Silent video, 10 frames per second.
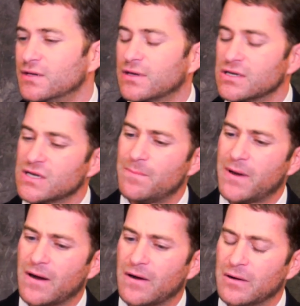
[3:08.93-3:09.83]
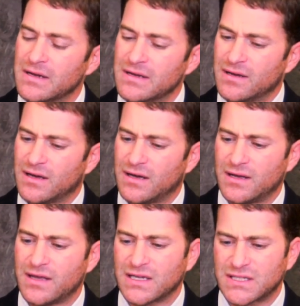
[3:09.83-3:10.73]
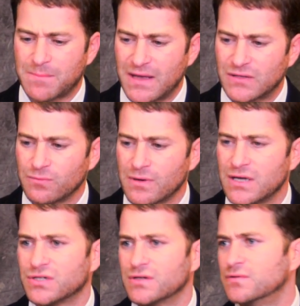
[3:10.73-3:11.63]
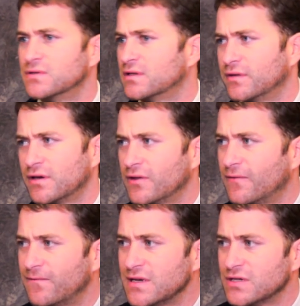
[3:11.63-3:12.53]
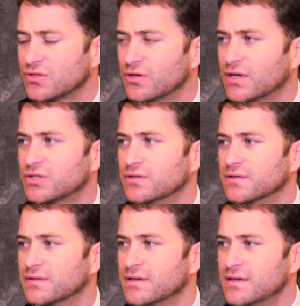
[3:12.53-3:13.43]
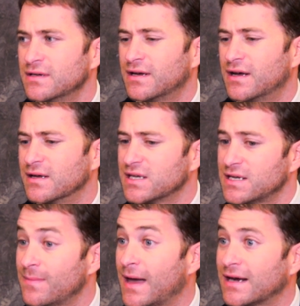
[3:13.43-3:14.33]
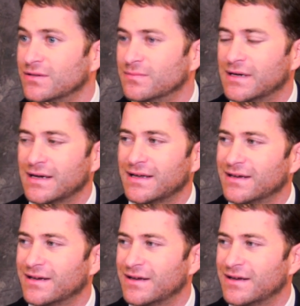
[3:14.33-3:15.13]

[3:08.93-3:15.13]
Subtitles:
You can compare expense ratios. You can look at all the fee structures. Getting back to my